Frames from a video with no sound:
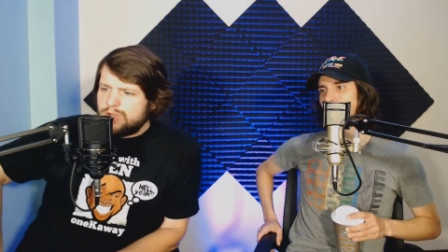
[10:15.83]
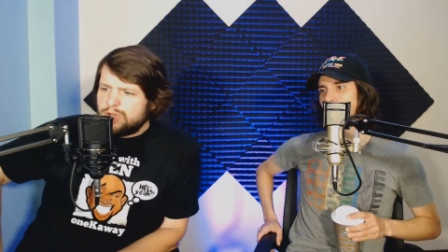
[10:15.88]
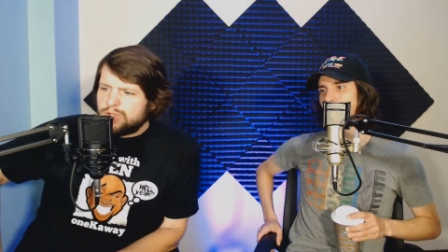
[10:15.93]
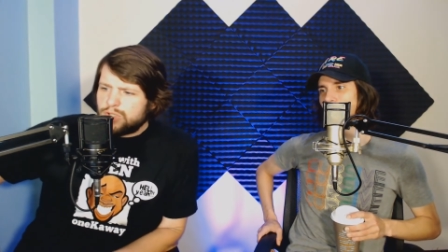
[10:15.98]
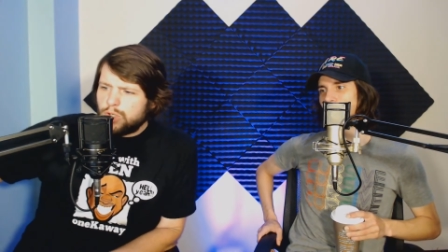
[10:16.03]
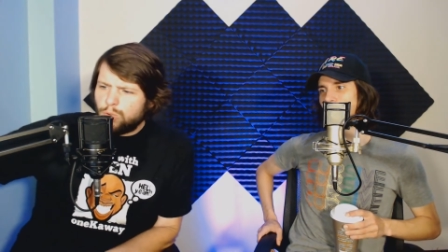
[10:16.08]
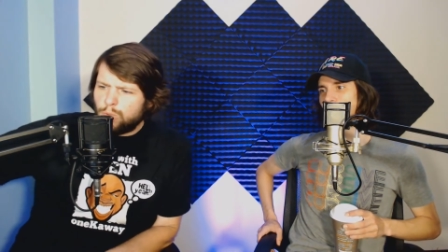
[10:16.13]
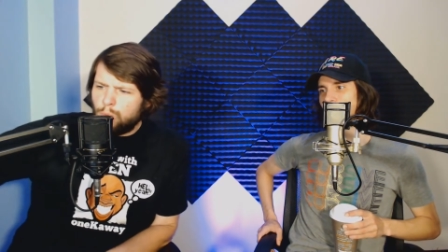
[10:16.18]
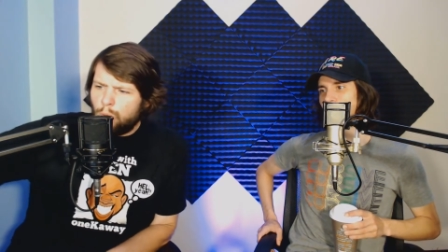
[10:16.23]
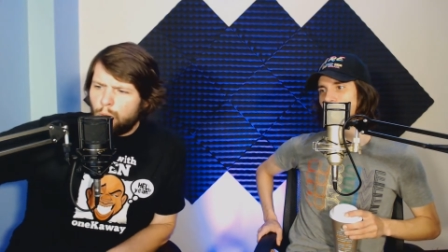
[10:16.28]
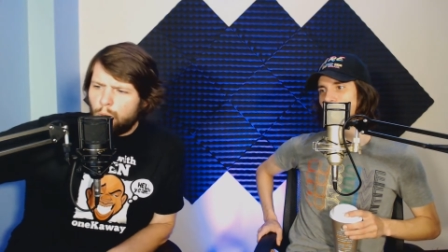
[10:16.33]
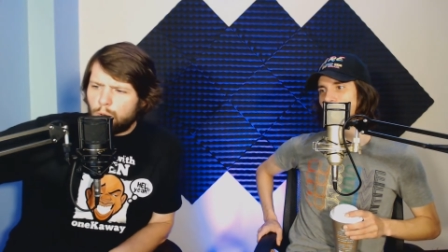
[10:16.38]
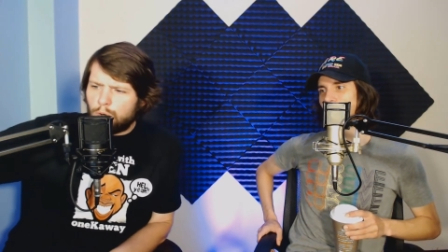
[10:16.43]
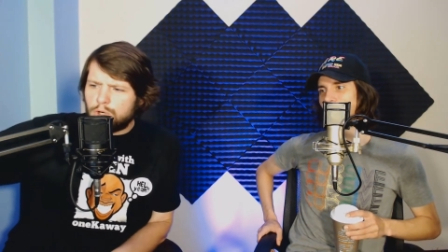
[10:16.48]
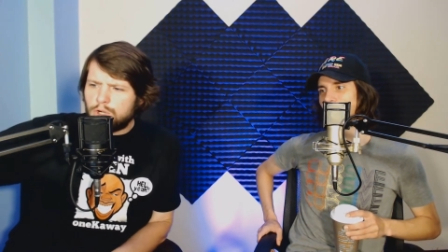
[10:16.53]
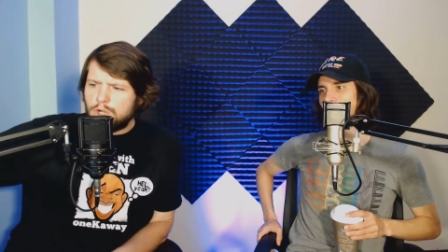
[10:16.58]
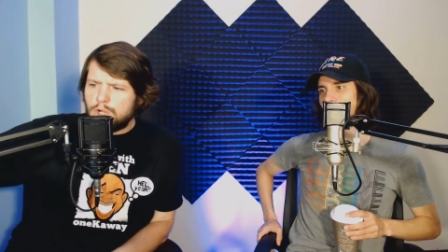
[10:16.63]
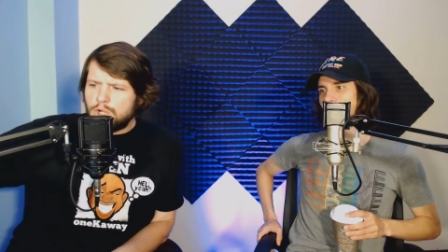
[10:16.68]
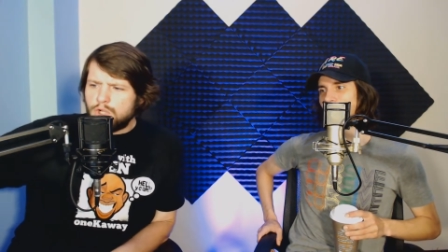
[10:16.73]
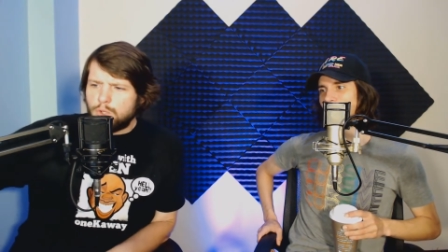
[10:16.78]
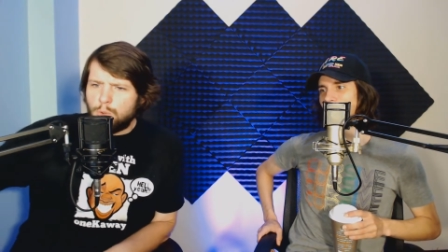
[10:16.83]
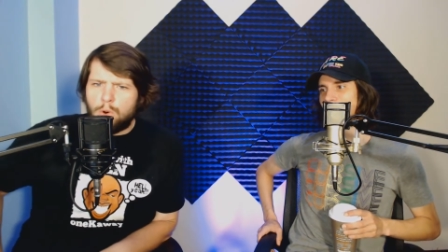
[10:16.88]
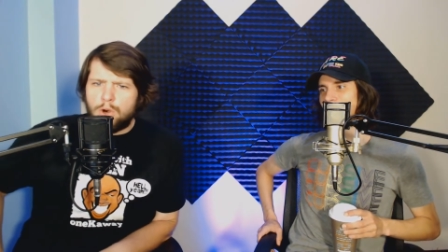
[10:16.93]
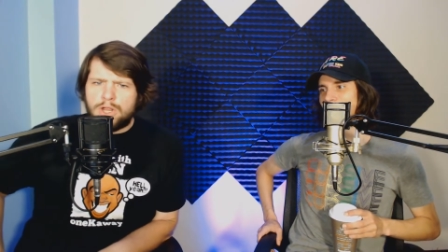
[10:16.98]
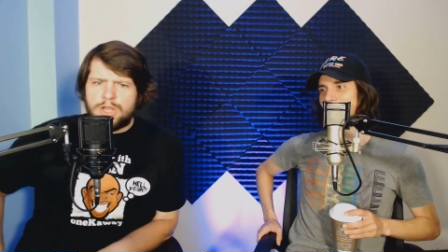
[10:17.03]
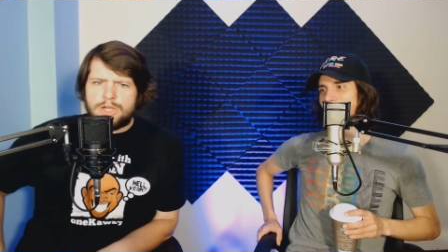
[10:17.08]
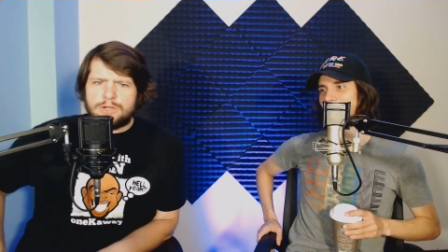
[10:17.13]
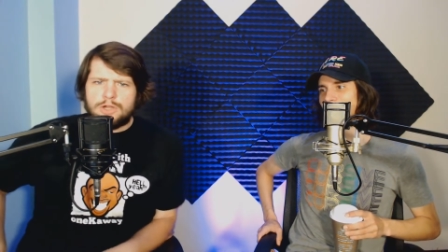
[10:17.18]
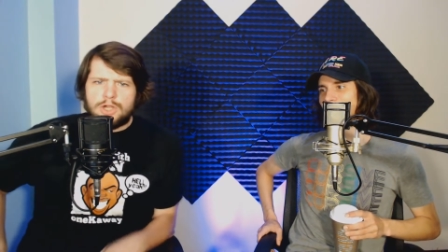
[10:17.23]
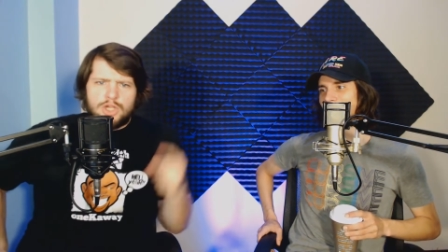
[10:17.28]
Total war! You
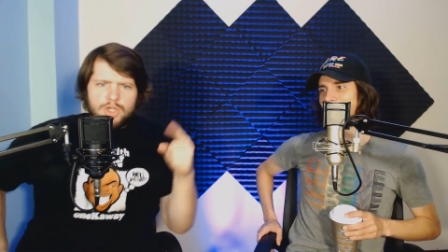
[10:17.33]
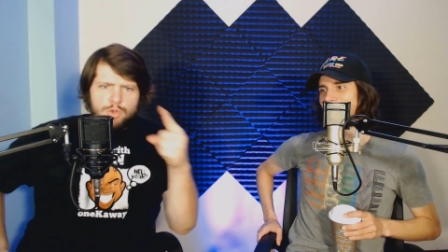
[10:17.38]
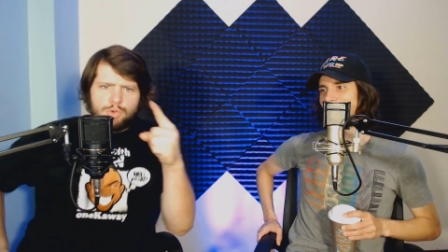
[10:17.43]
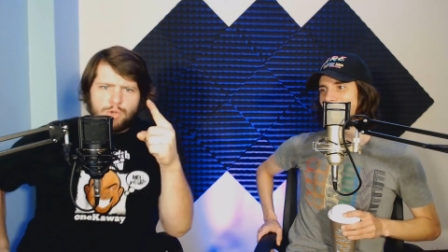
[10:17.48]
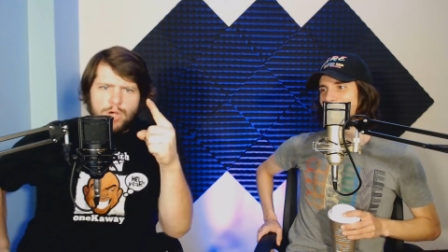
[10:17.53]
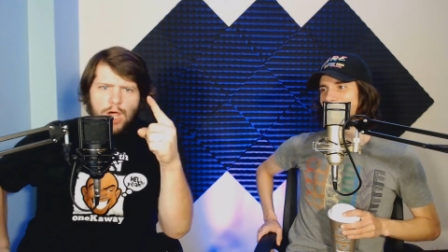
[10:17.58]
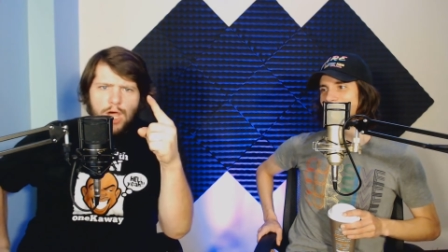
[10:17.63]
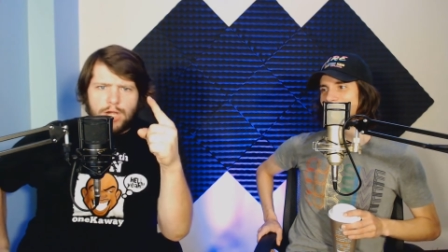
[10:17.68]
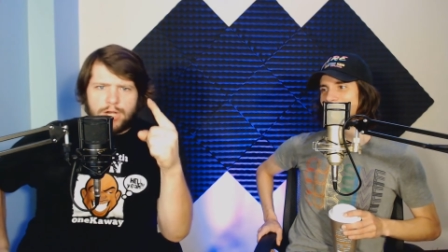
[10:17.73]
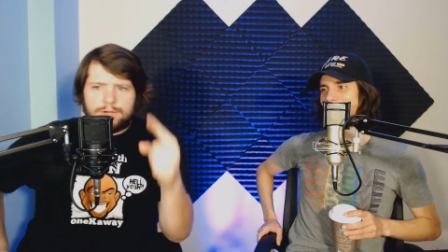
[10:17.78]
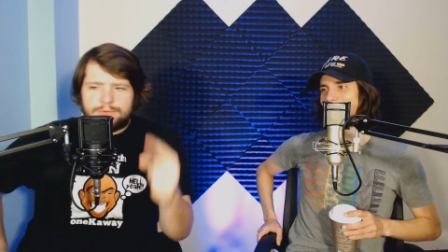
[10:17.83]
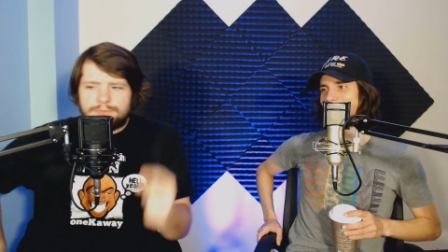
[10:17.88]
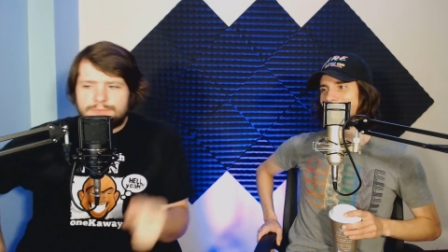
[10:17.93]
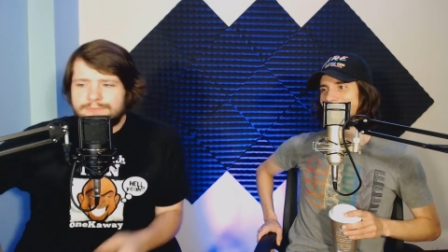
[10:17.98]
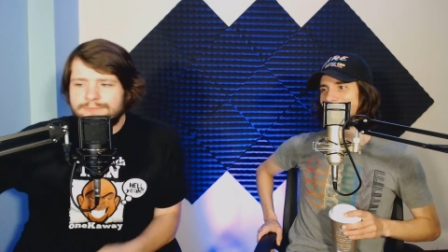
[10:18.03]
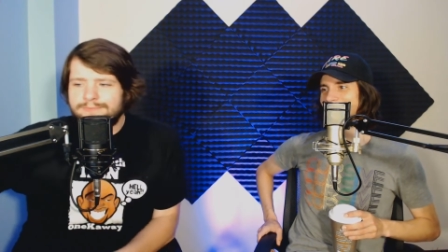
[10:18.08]
want it? You got it!